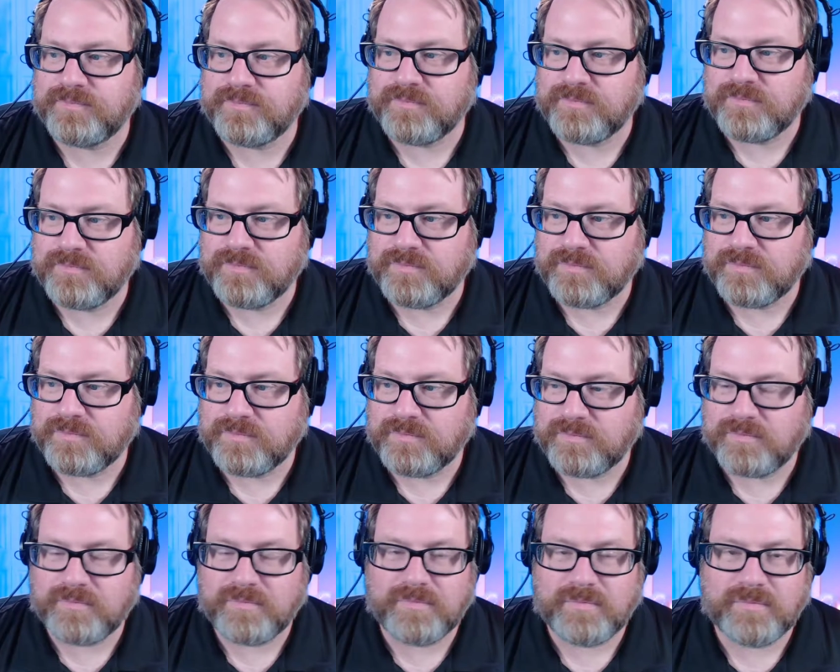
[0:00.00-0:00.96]

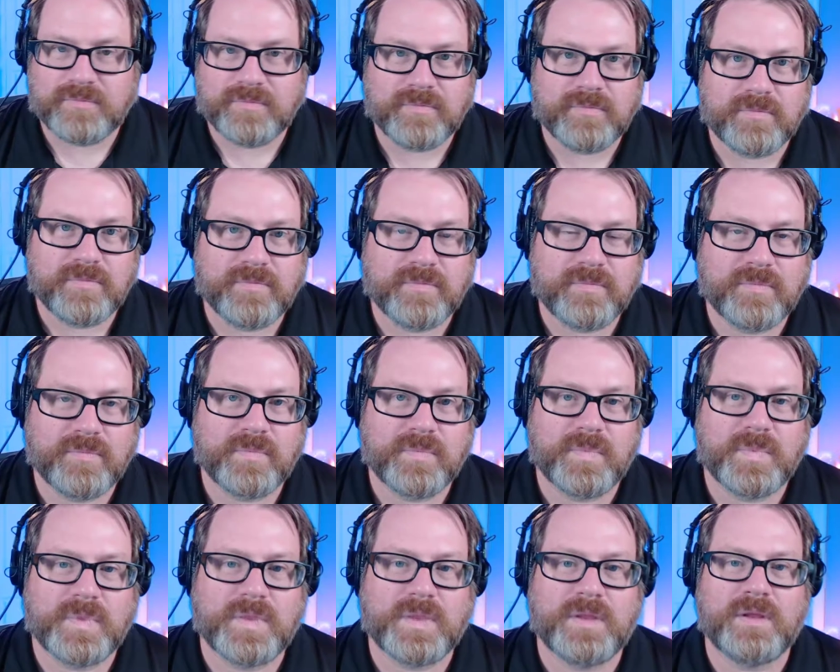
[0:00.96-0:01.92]

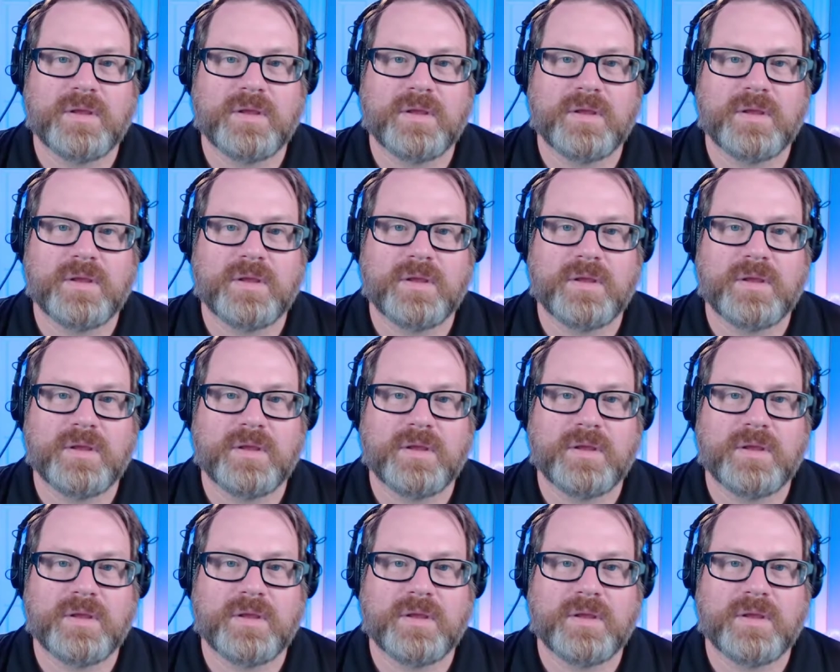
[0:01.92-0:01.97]
No one is speaking in this clip.